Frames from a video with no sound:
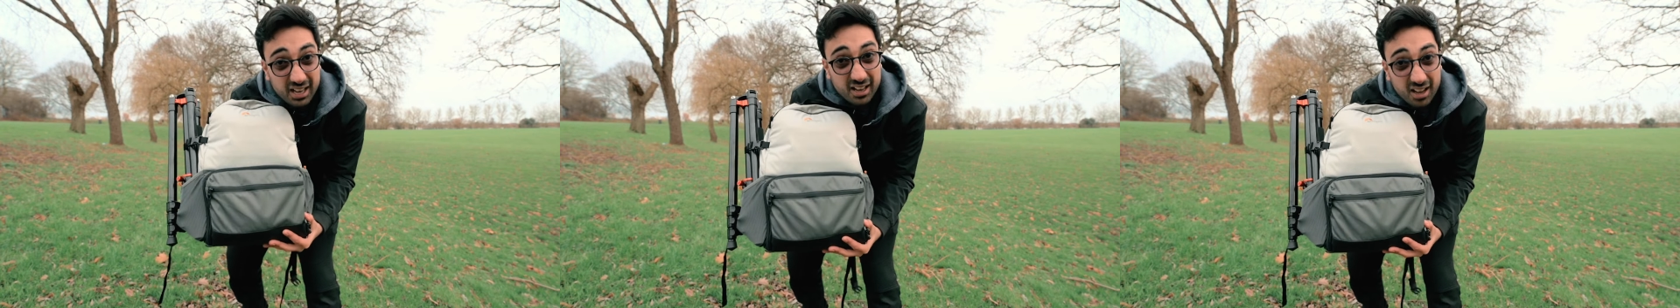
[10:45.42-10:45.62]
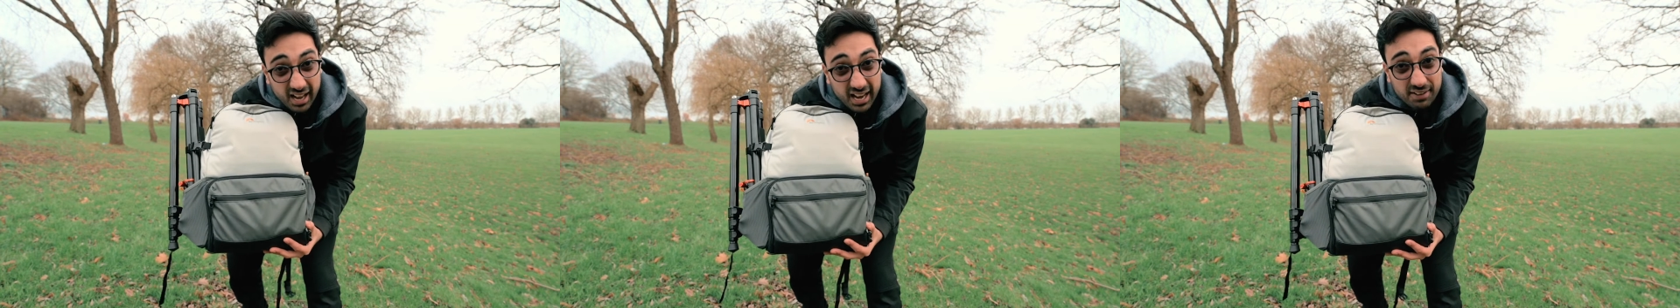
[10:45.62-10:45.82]

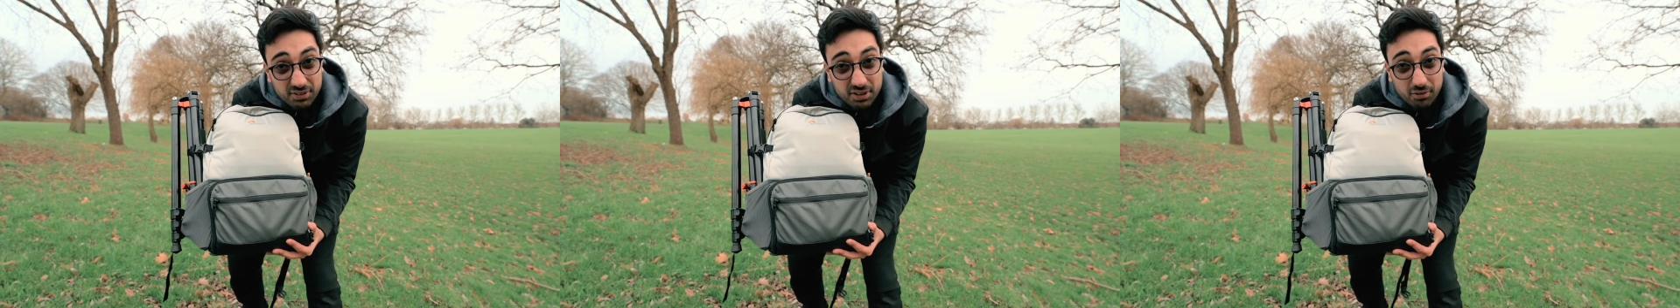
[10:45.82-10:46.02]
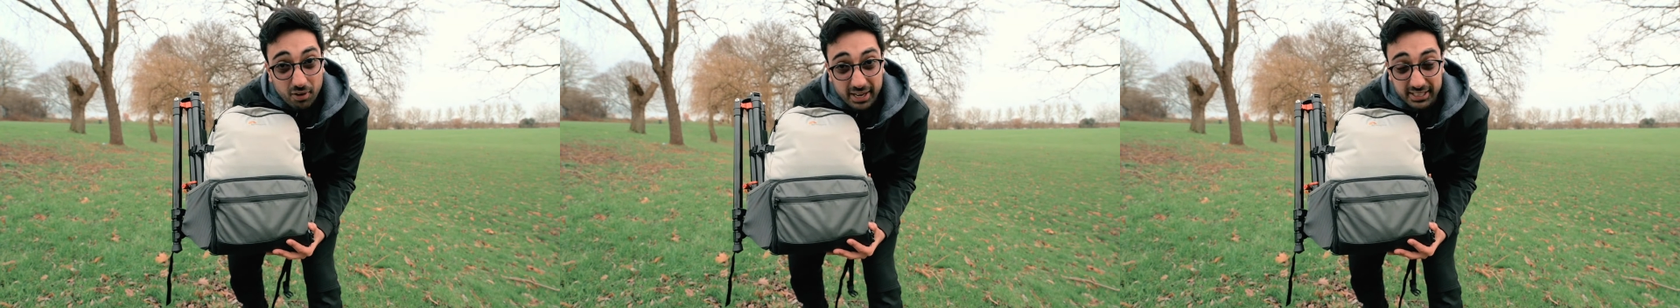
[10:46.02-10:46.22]

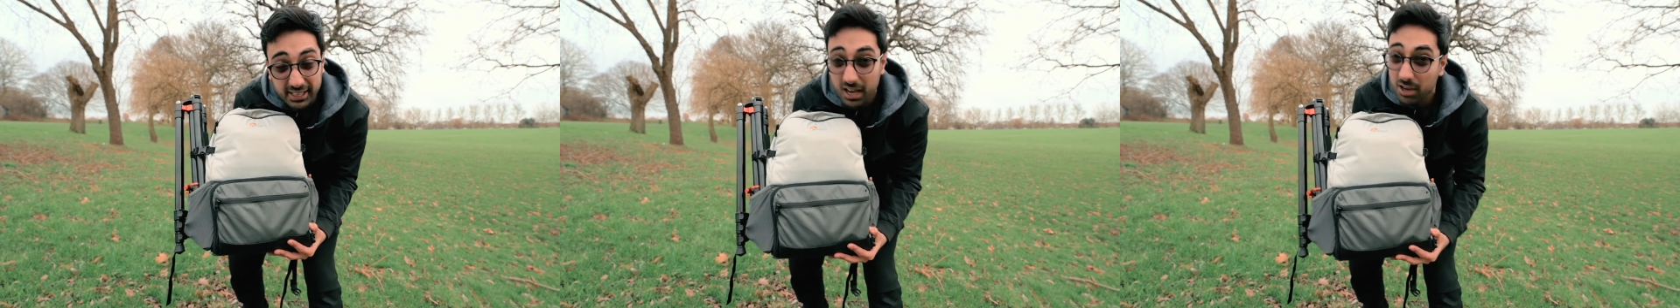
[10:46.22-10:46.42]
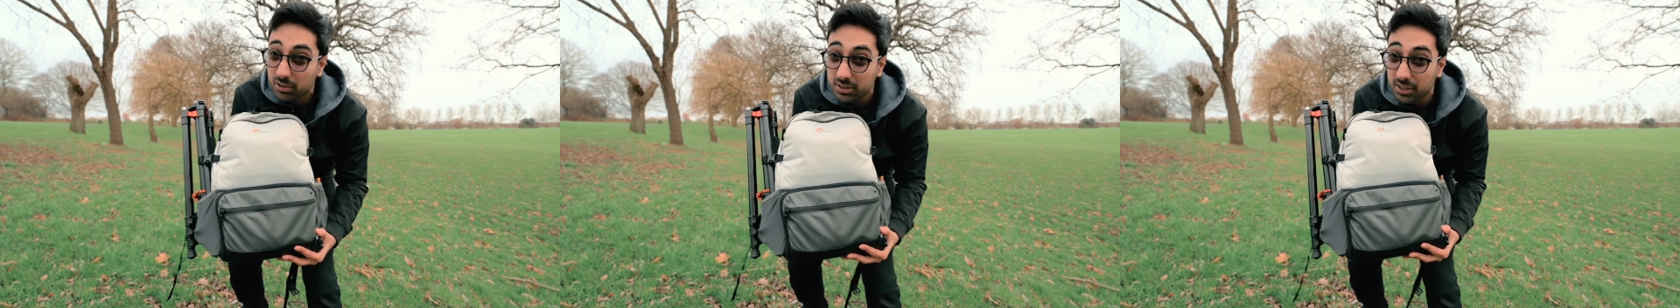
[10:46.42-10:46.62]
heavy right
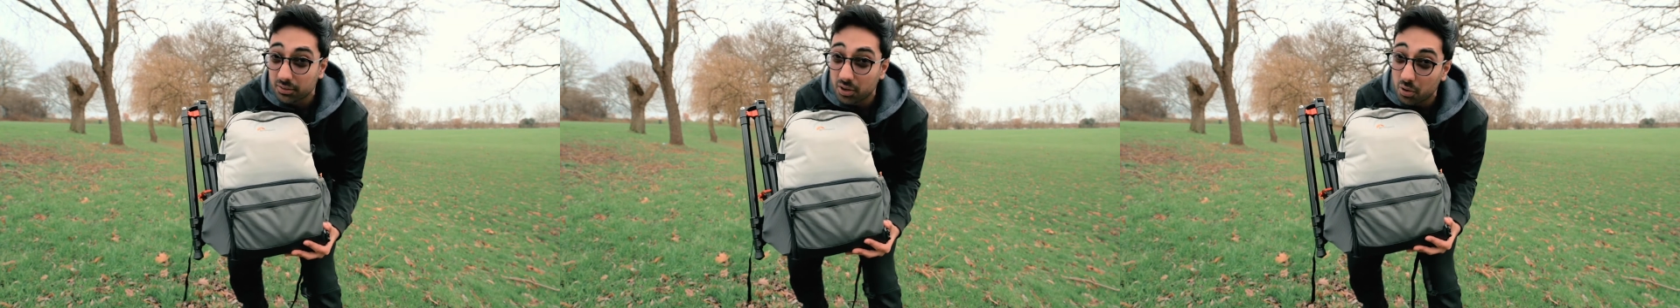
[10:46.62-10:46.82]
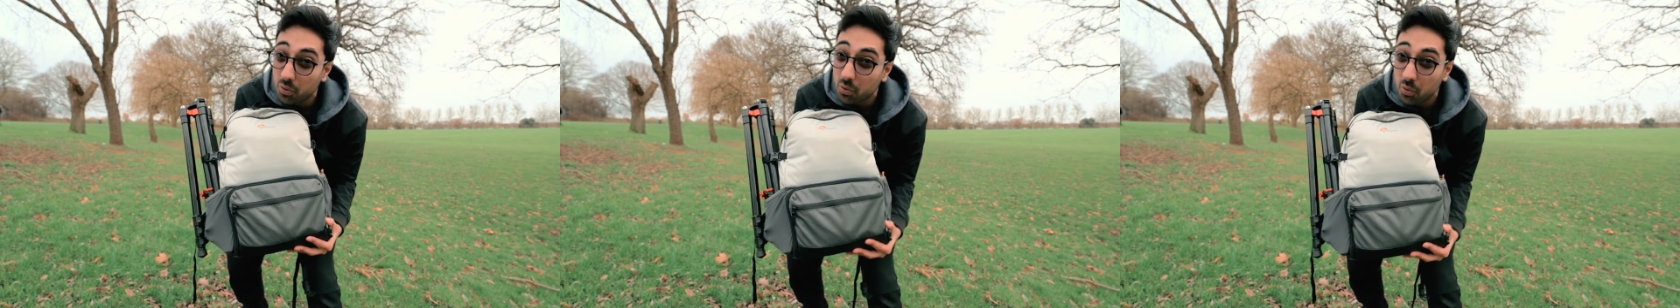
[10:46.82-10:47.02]
now because I've
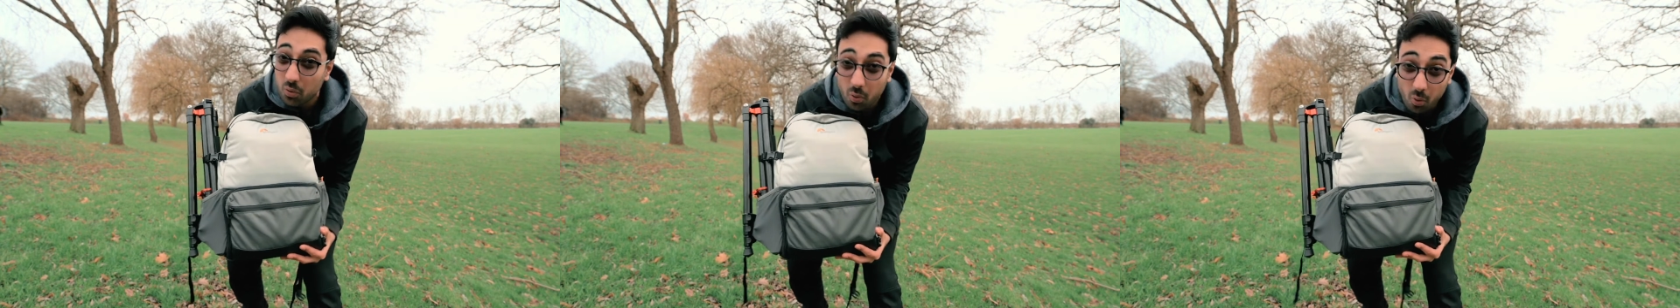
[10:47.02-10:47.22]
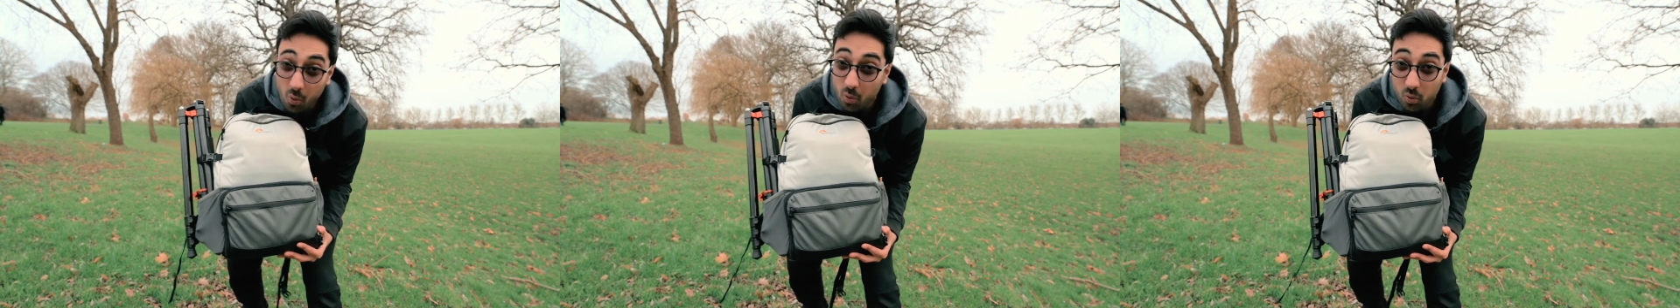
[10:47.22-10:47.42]
got
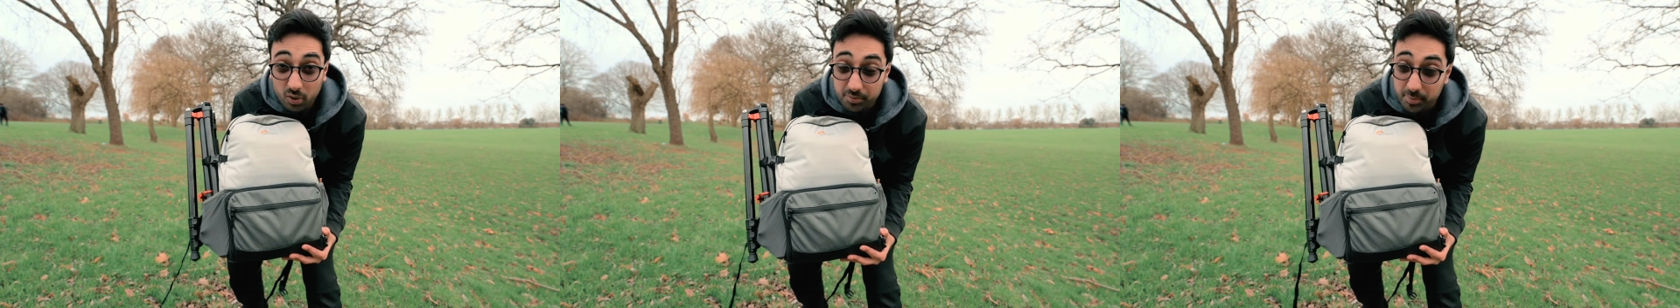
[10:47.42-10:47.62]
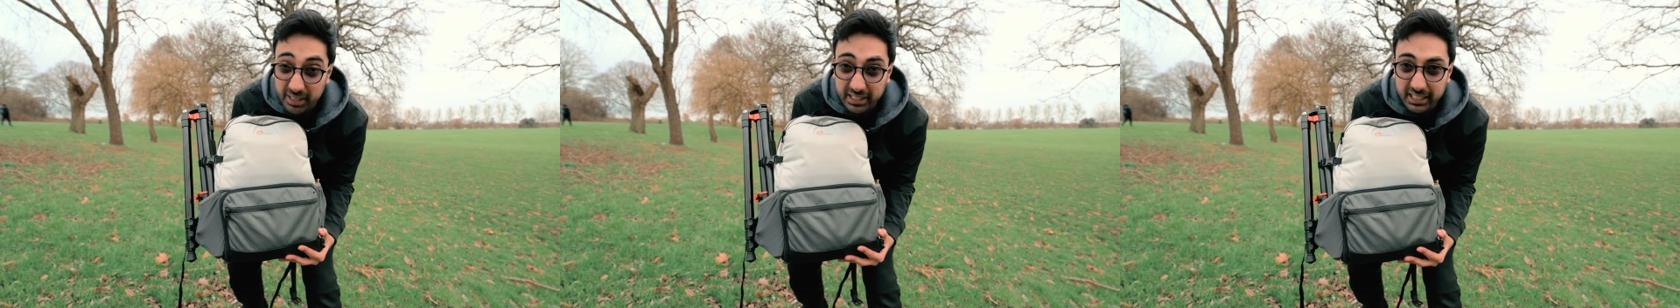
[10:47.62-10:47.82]
all of
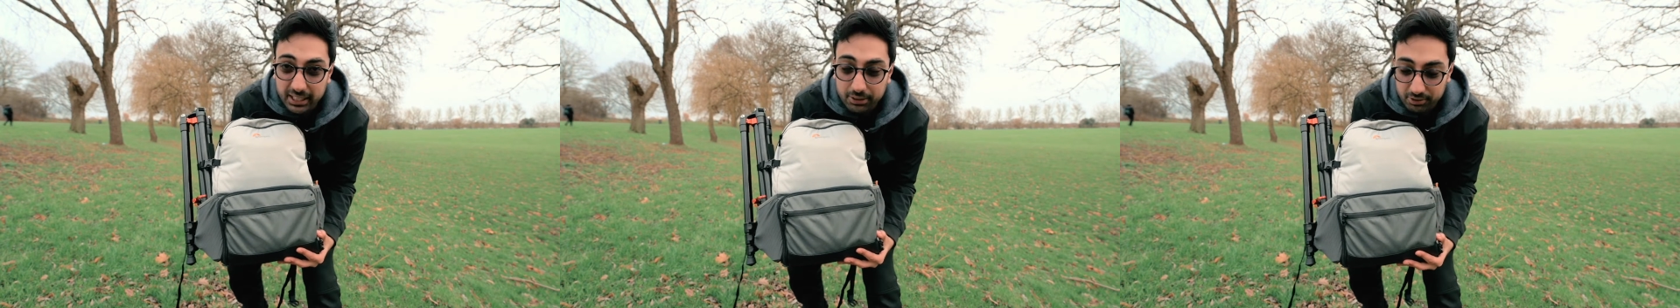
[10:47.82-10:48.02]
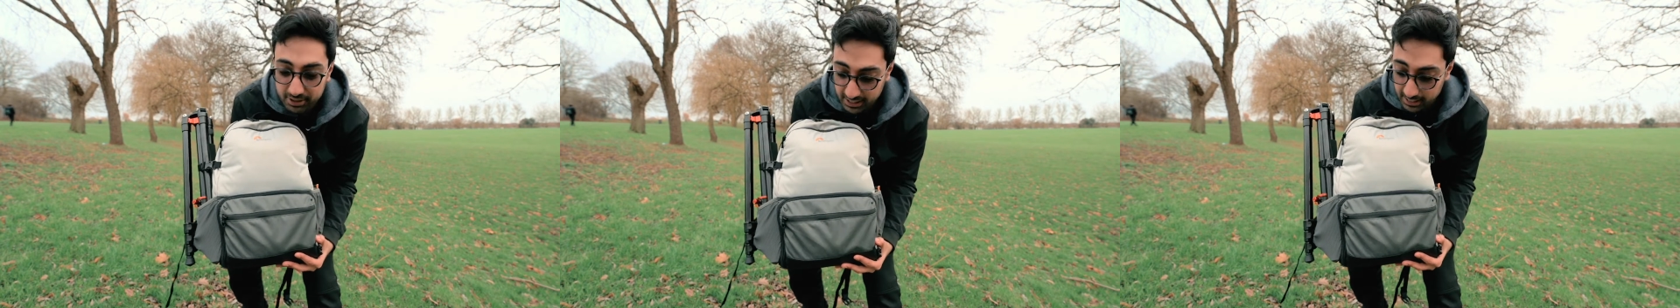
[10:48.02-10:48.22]
my gear
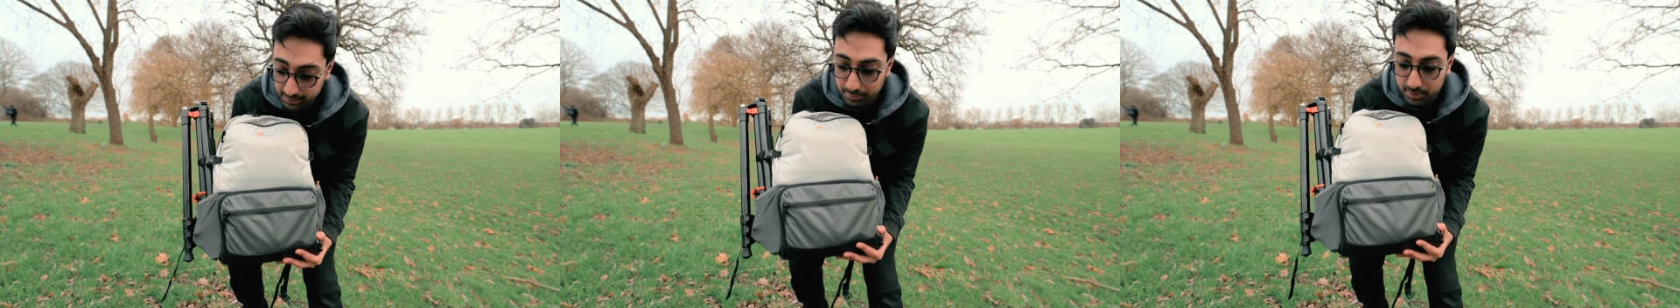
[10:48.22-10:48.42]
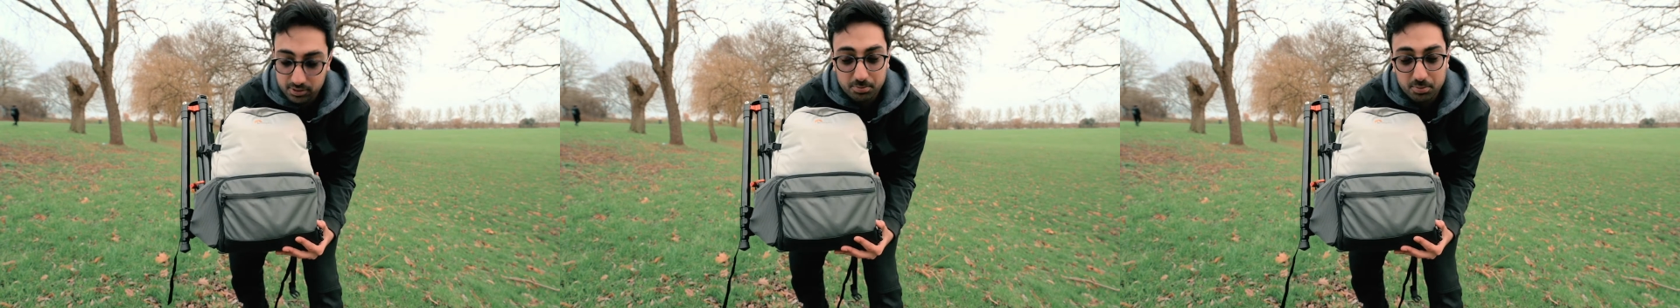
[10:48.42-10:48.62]
in here,
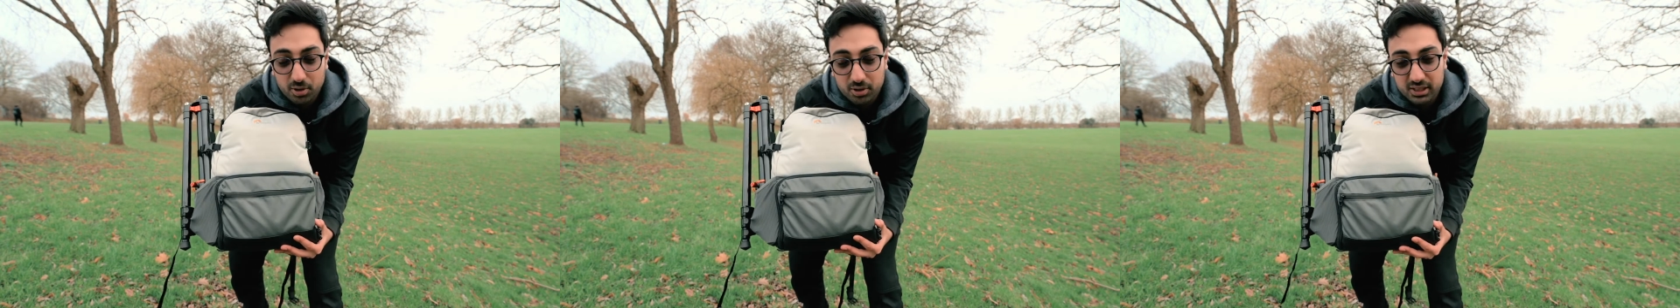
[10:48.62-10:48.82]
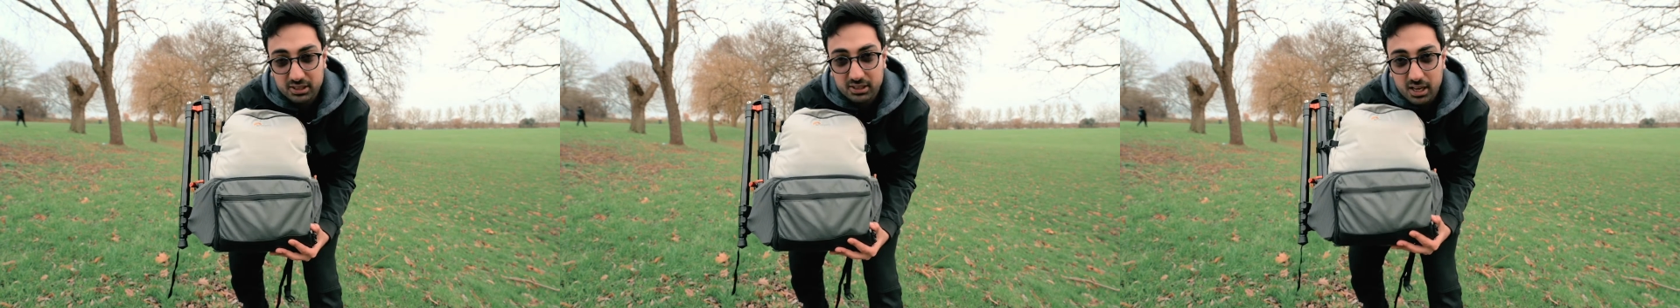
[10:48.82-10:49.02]
but to be
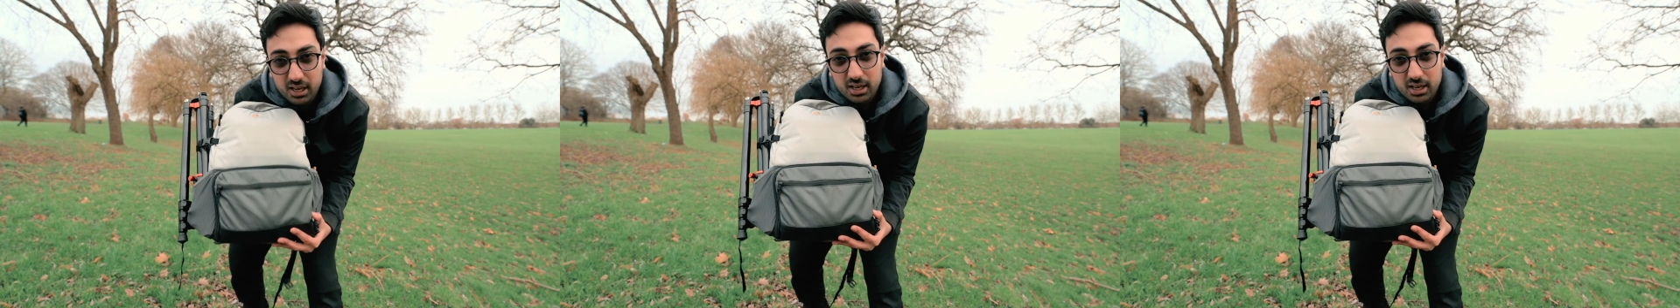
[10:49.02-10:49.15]
honest,